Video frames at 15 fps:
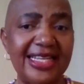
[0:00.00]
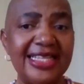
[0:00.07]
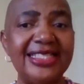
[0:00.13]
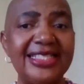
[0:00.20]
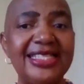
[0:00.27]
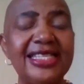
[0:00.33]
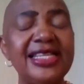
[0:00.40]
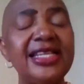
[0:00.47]

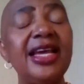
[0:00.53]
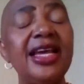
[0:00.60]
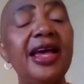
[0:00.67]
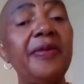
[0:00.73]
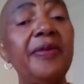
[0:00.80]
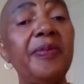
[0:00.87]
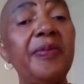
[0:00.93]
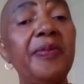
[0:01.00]
Tea
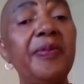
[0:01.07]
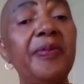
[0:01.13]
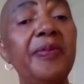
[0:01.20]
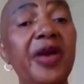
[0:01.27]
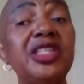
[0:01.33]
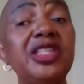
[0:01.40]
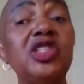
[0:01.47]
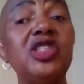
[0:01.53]
and
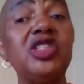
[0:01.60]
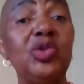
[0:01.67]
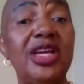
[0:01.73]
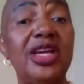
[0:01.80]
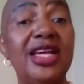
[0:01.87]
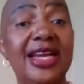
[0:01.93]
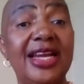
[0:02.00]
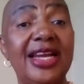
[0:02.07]
bread
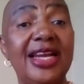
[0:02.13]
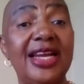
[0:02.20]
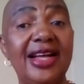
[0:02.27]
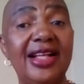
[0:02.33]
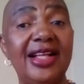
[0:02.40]
together,